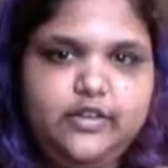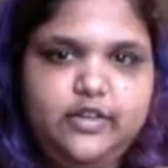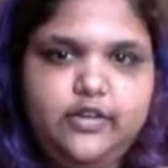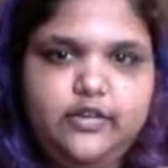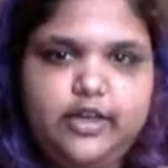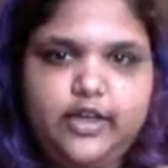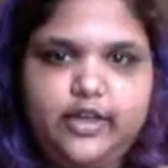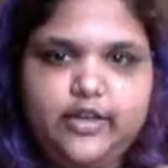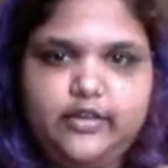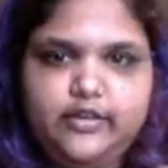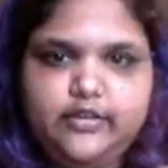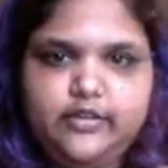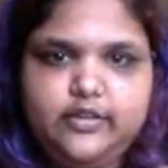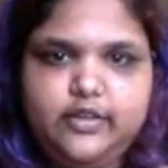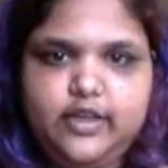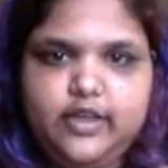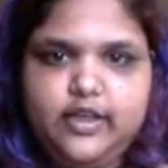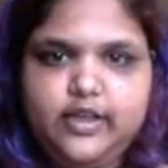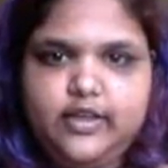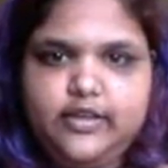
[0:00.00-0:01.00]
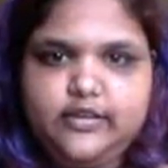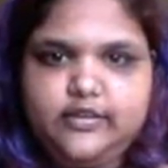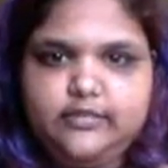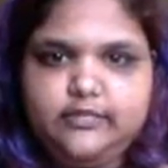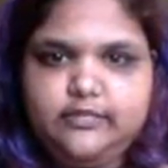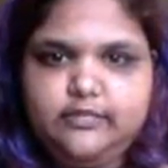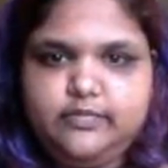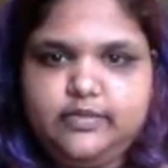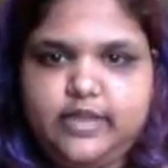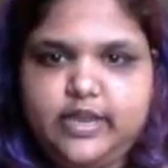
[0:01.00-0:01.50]
Okay,
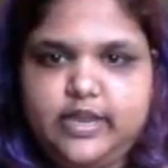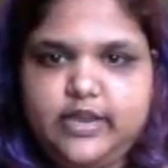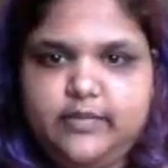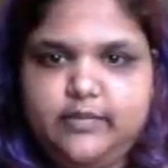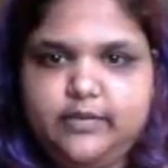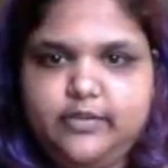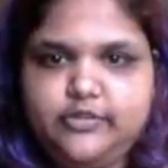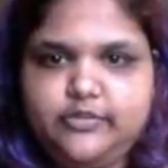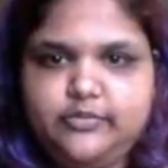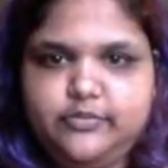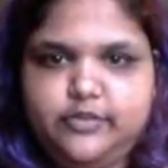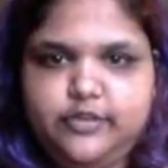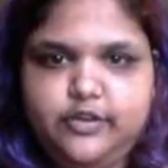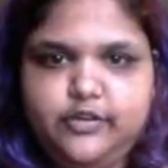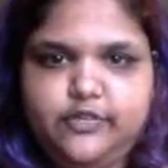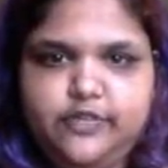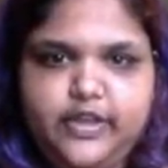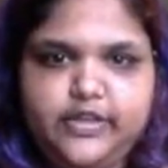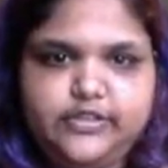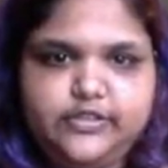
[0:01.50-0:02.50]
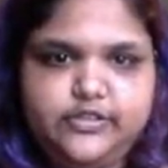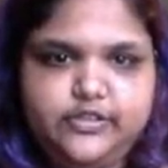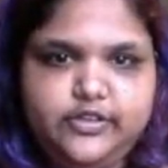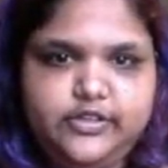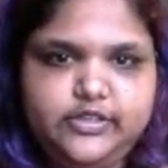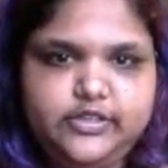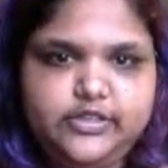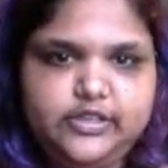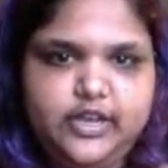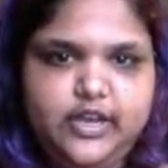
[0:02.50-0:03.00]
I'm getting a mushroom to go faster.
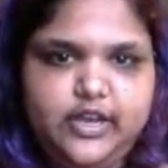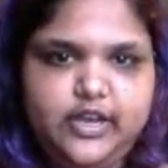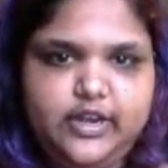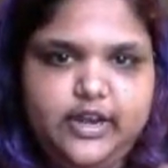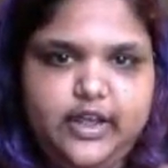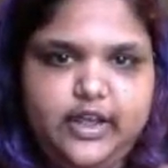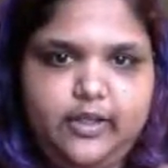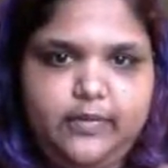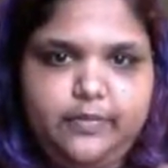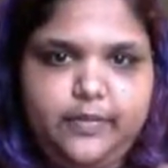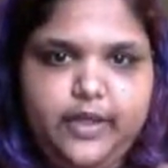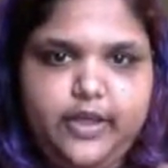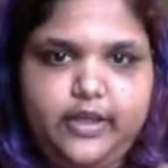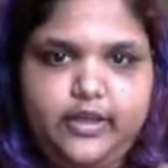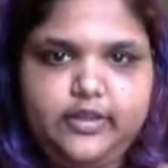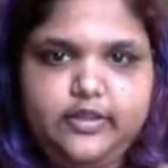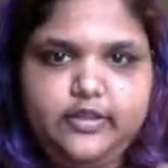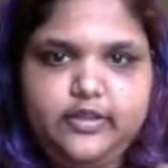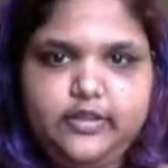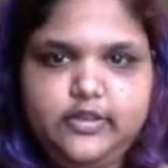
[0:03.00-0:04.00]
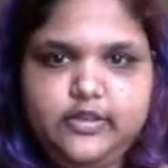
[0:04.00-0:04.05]
It's not helping.